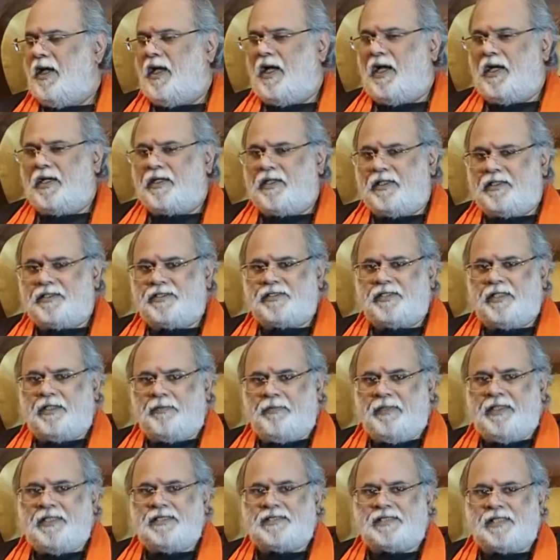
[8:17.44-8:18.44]

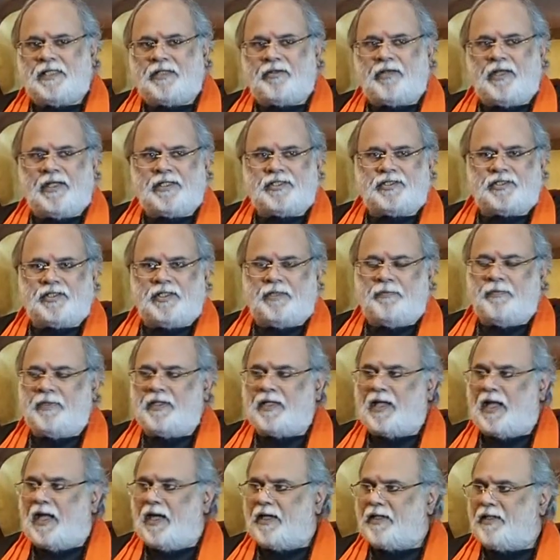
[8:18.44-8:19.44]
Akarshan means attraction,
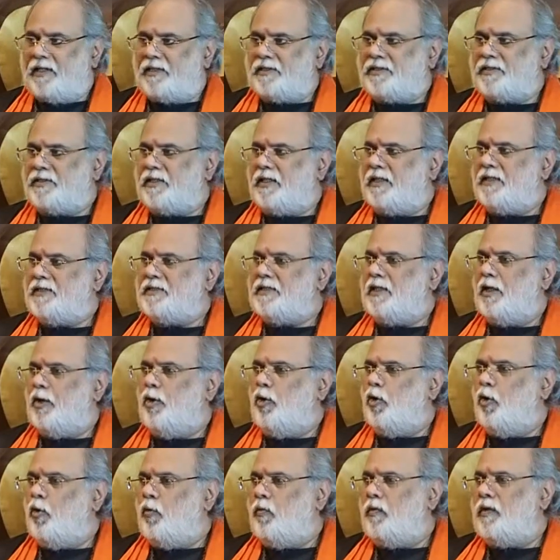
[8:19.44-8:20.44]
but akarshan is a
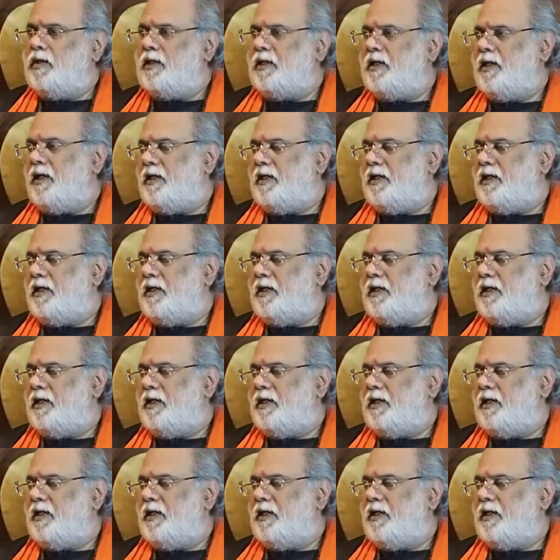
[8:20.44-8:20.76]
lower